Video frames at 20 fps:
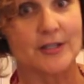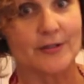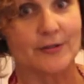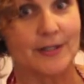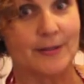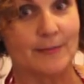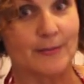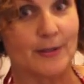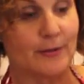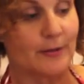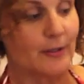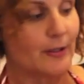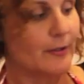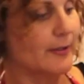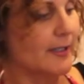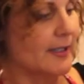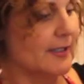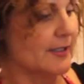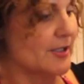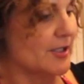or
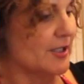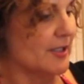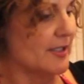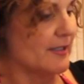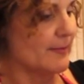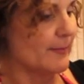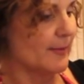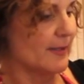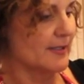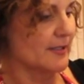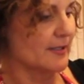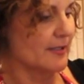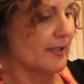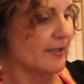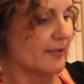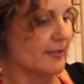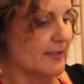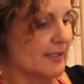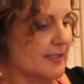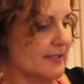M-O-O-N-G, depends on
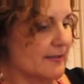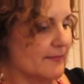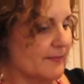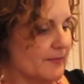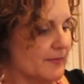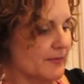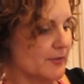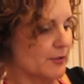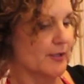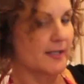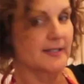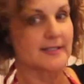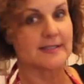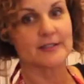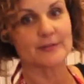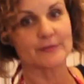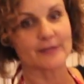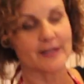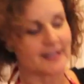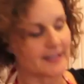how it's
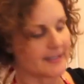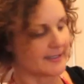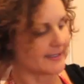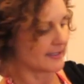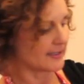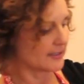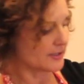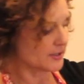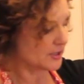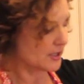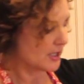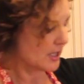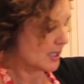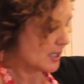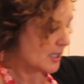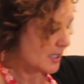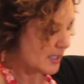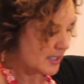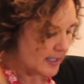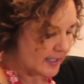transliterated in English.
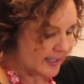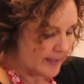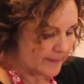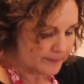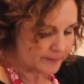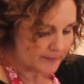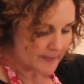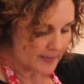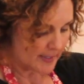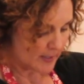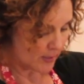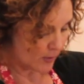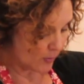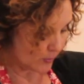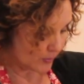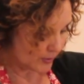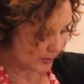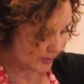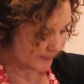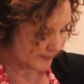
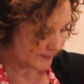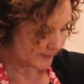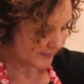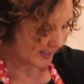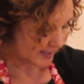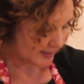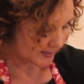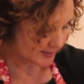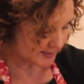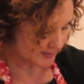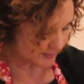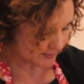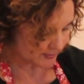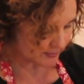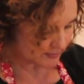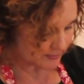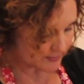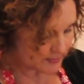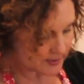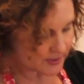Or I also
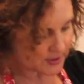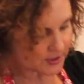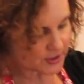use